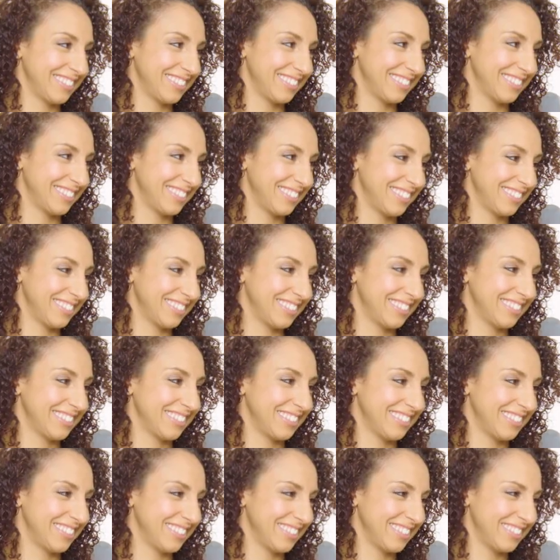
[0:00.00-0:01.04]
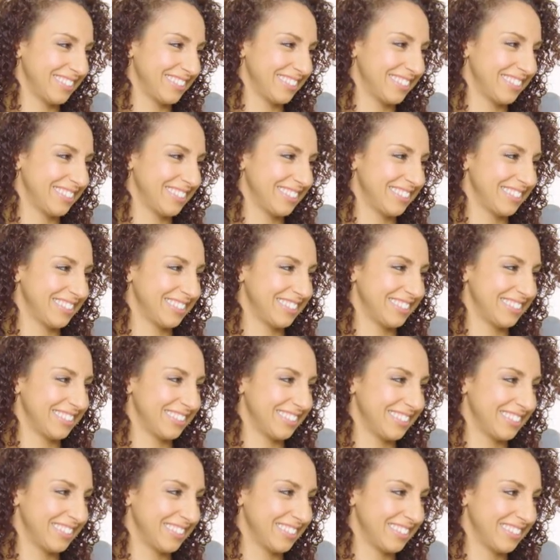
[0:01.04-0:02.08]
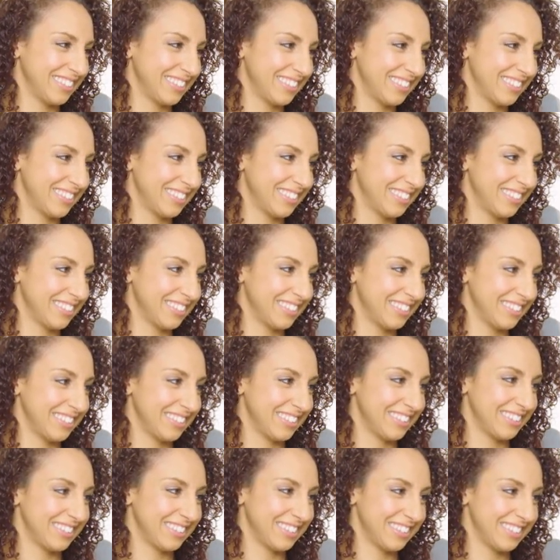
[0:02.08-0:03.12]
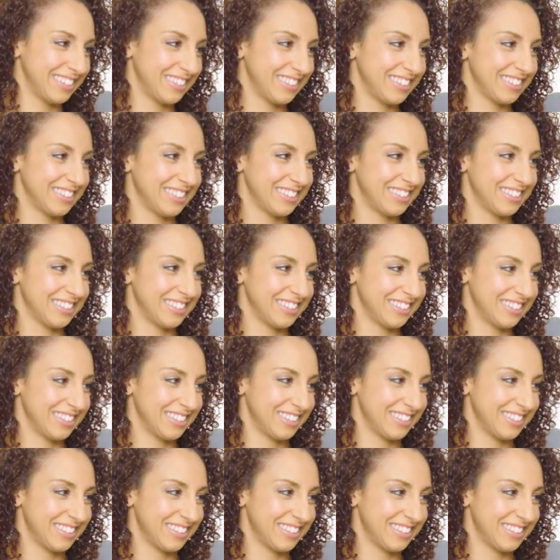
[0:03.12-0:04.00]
The person shown says nothing.